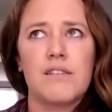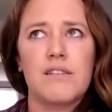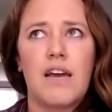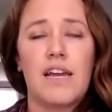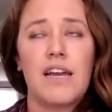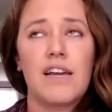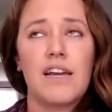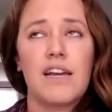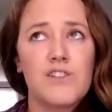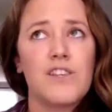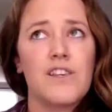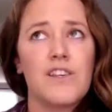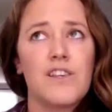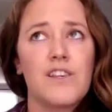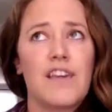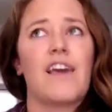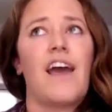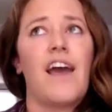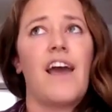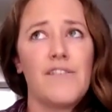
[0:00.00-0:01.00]
I actually
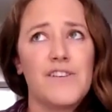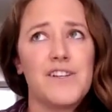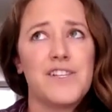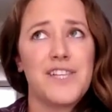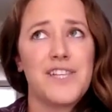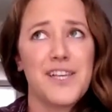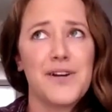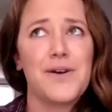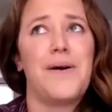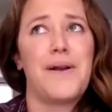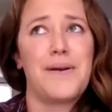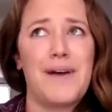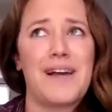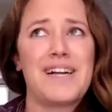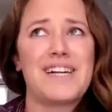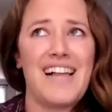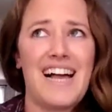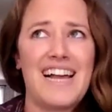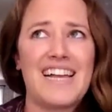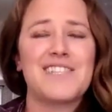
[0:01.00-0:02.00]
think every single one of my
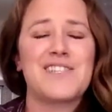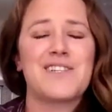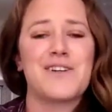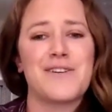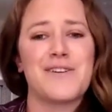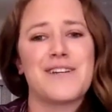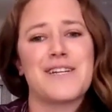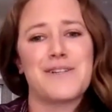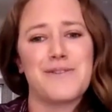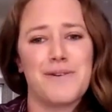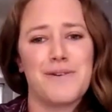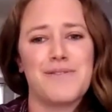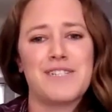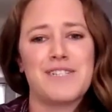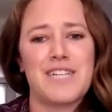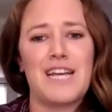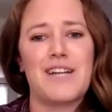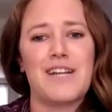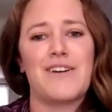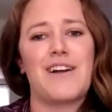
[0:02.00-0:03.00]
clients turned into a
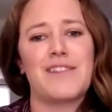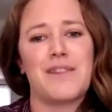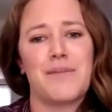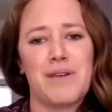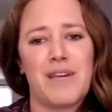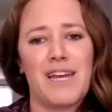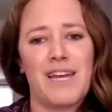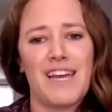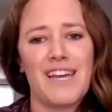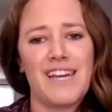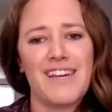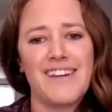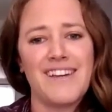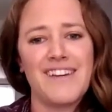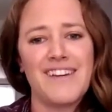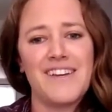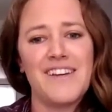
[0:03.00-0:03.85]
retainer at the beginning,